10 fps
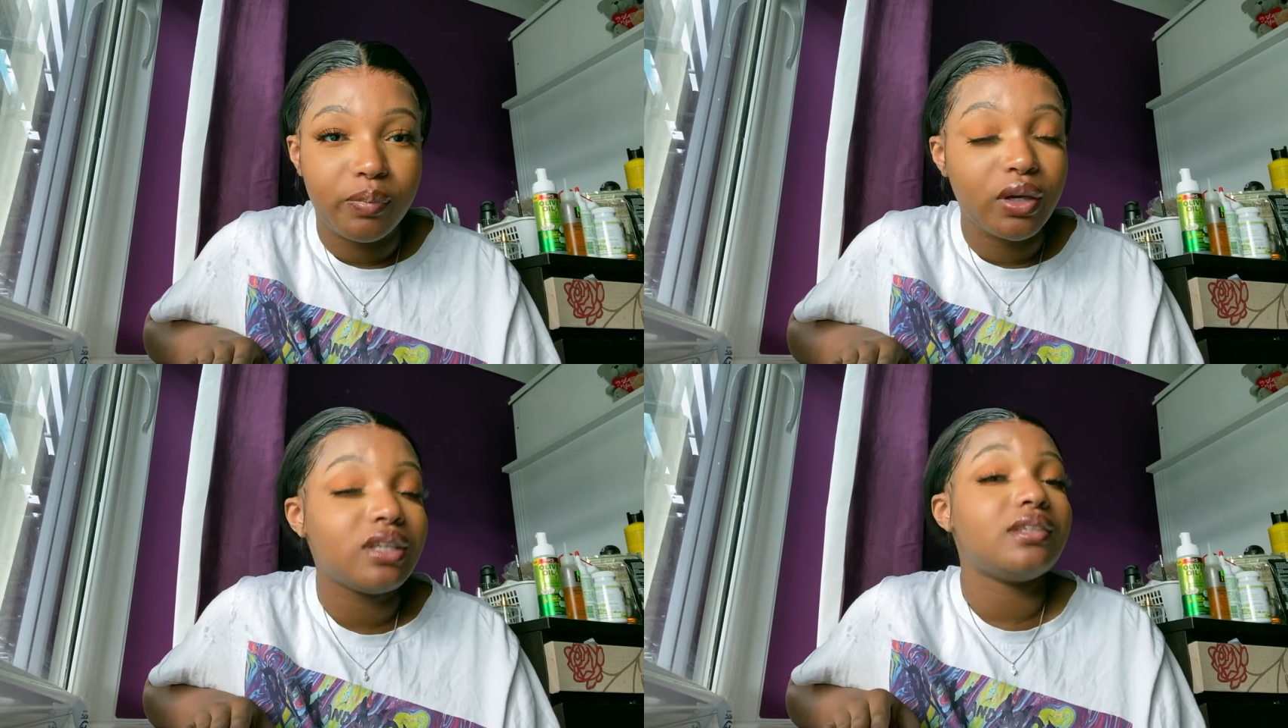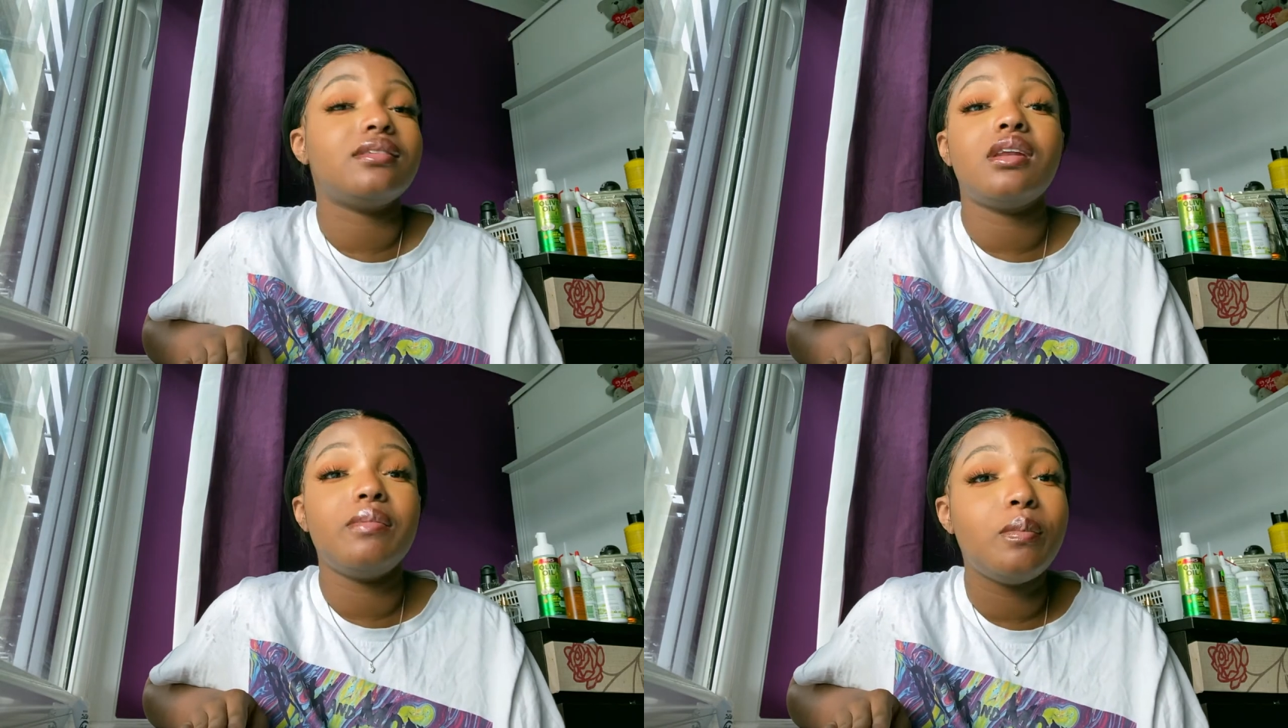because there's
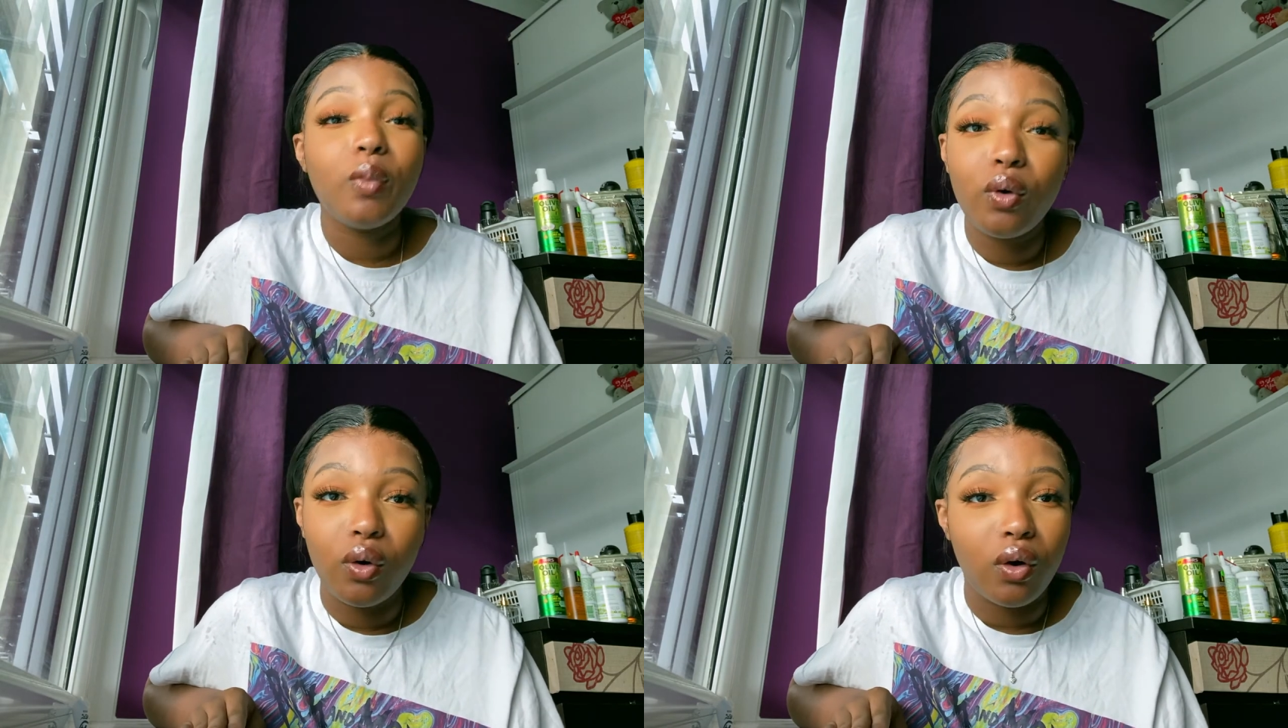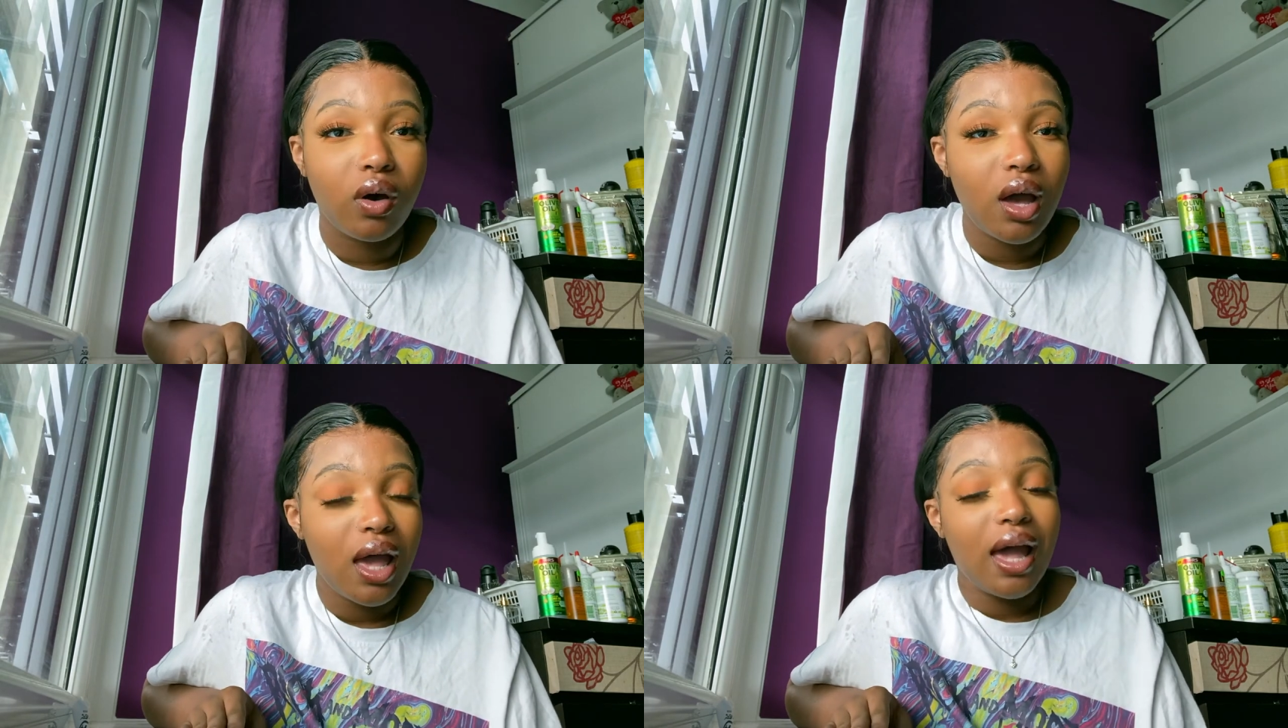going to be more.
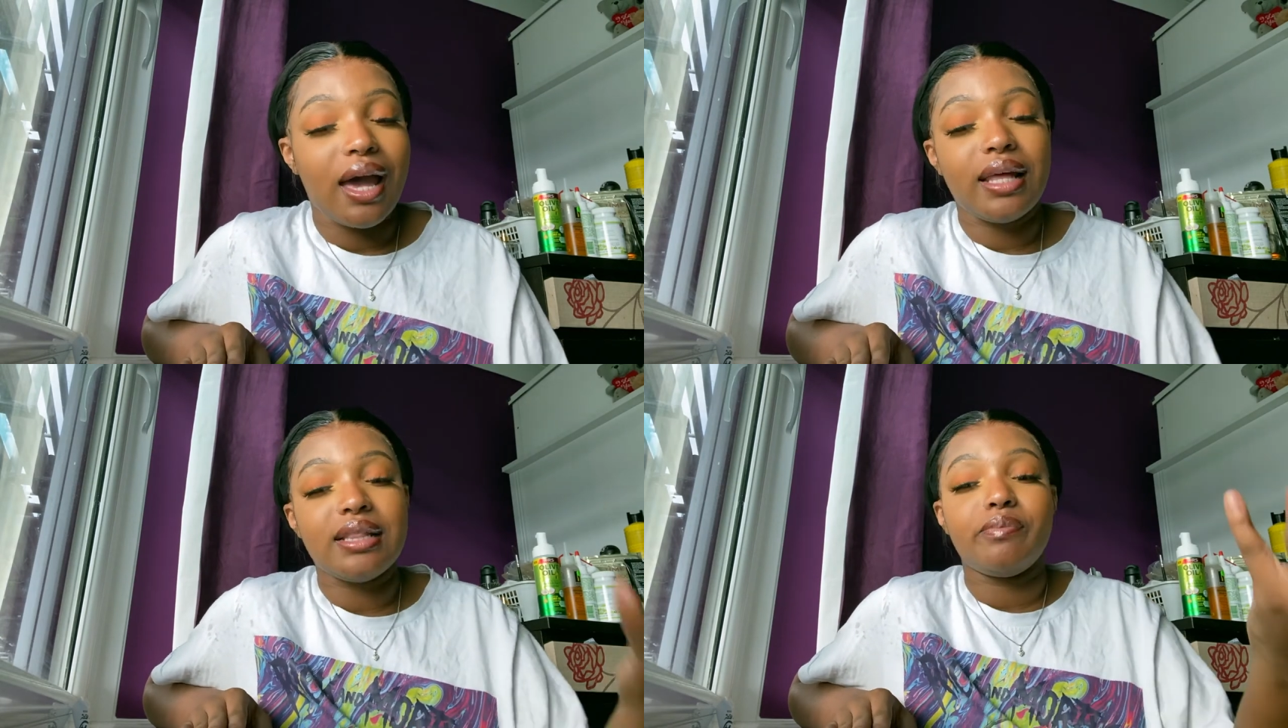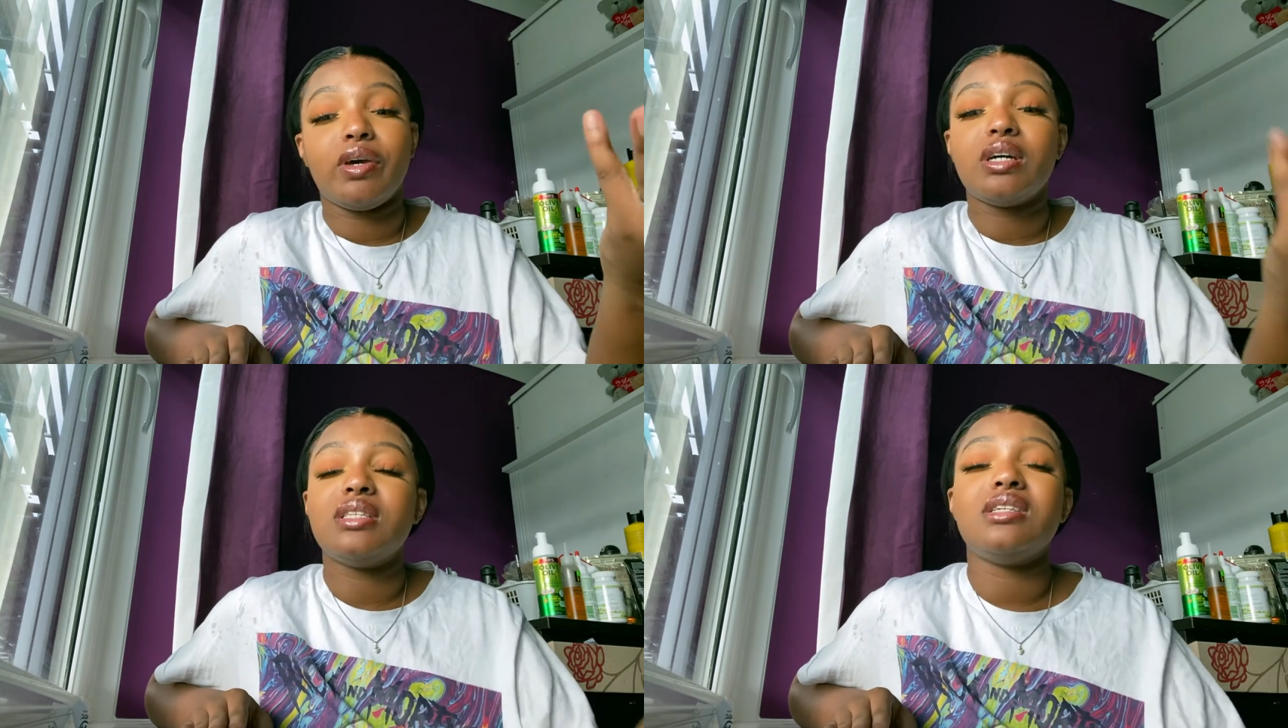And
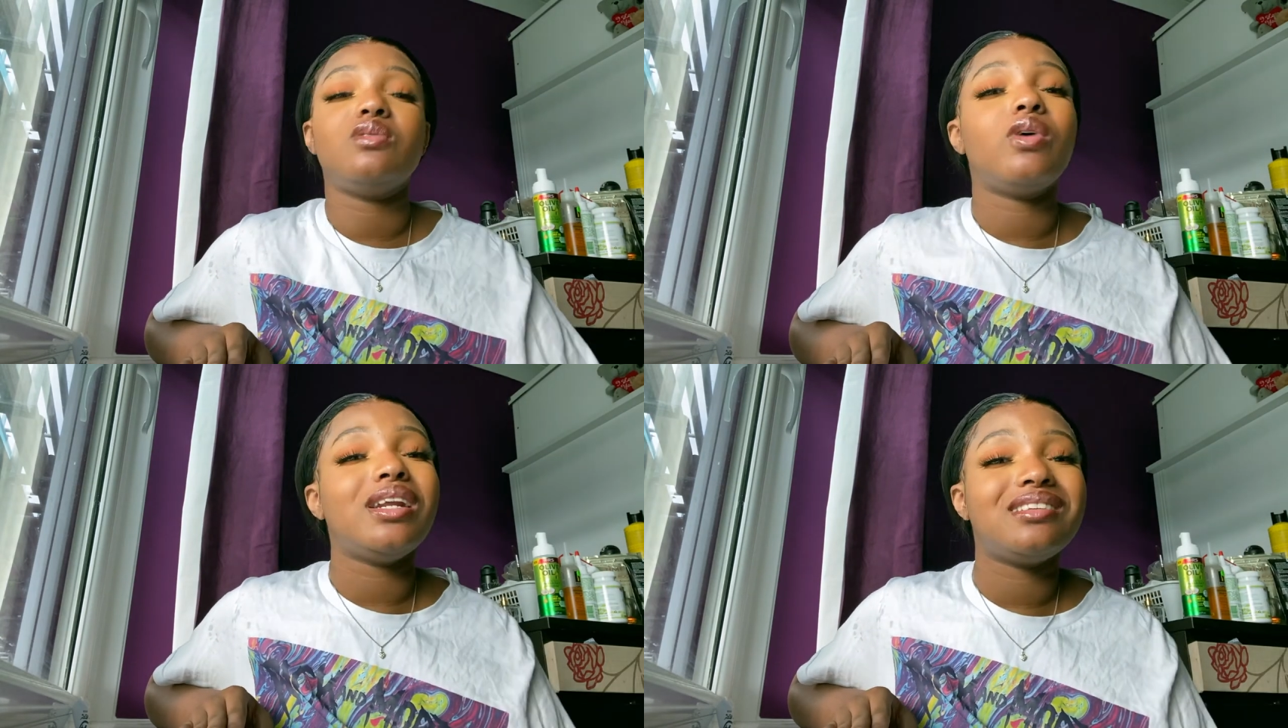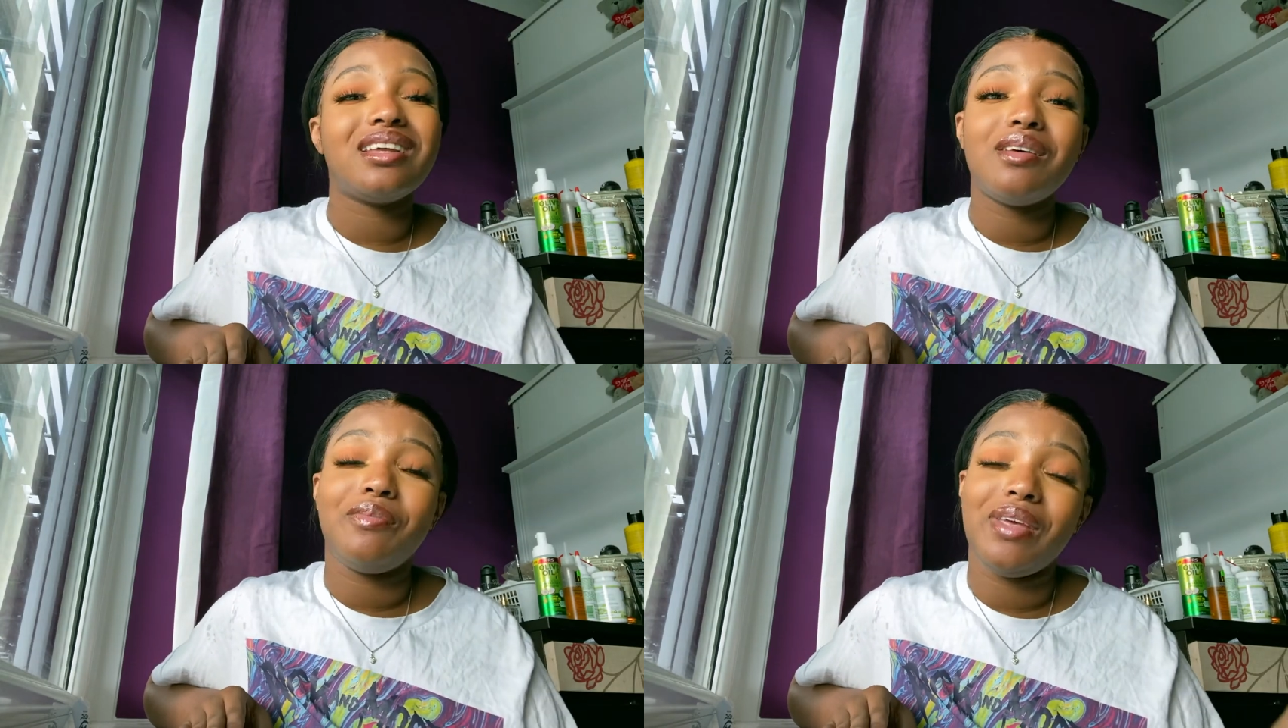because this one is
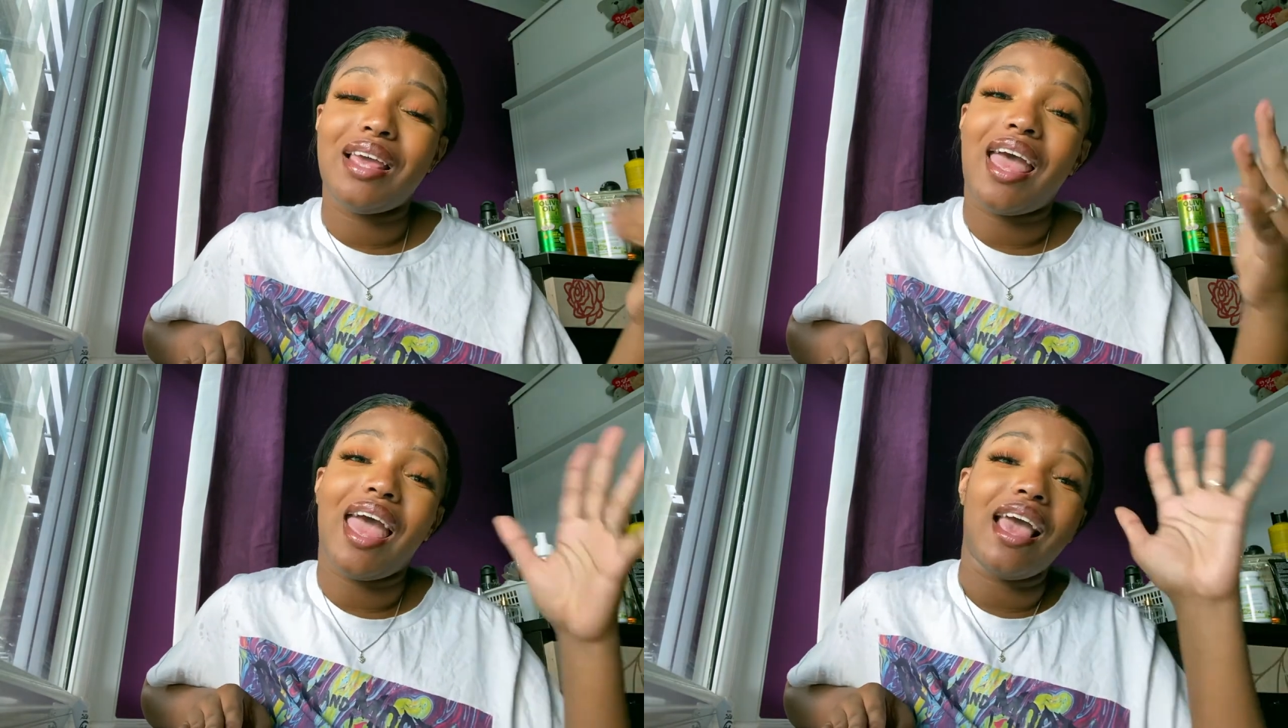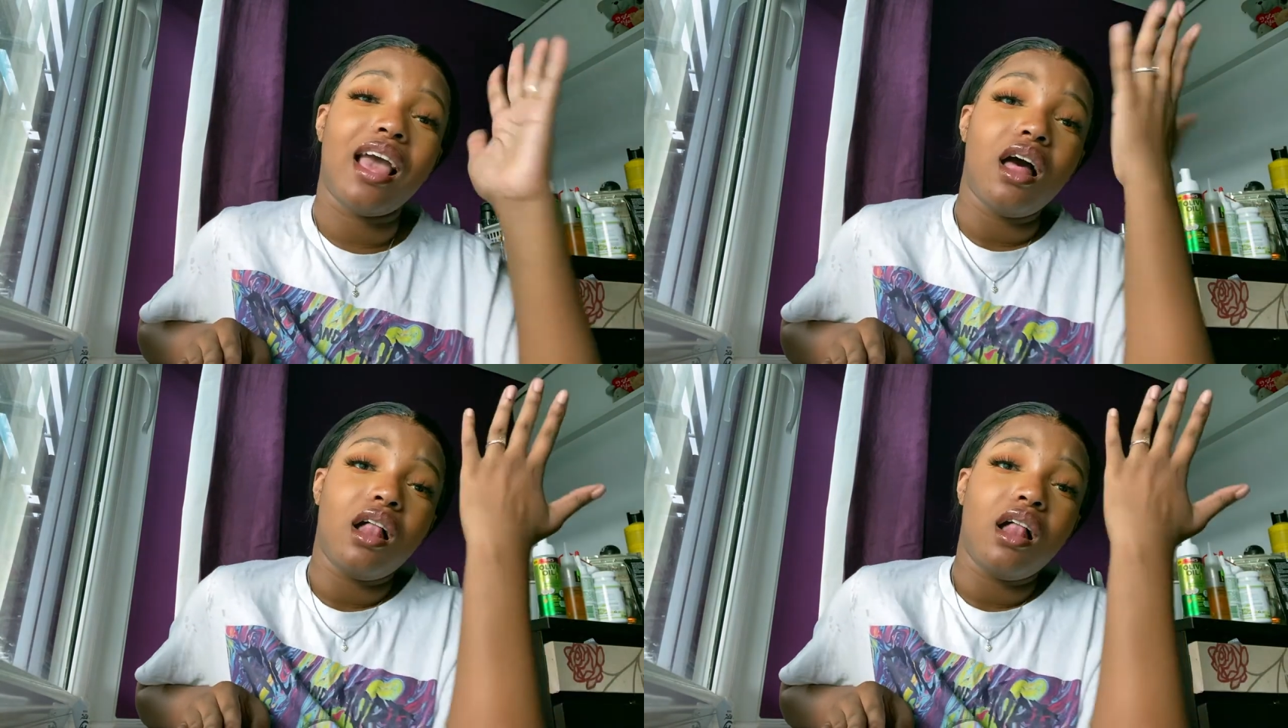going to be a